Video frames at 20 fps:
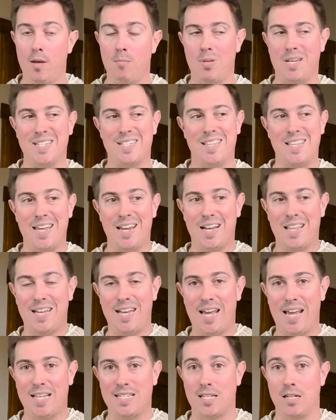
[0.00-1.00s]
because at the end of the
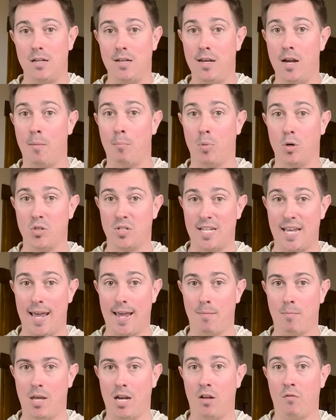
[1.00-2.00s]
day, it's a numbers
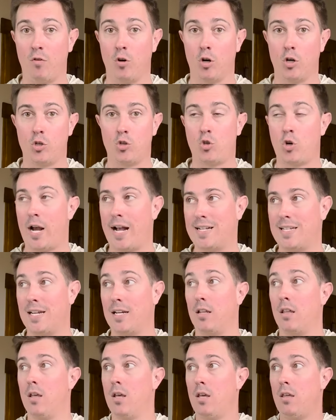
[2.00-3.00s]
game. And if you're
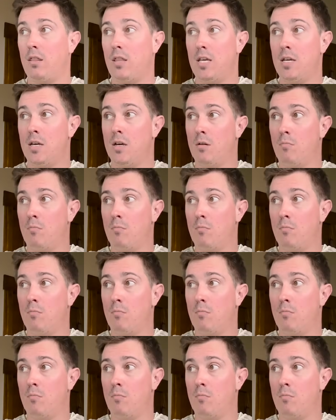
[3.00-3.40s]
attracting the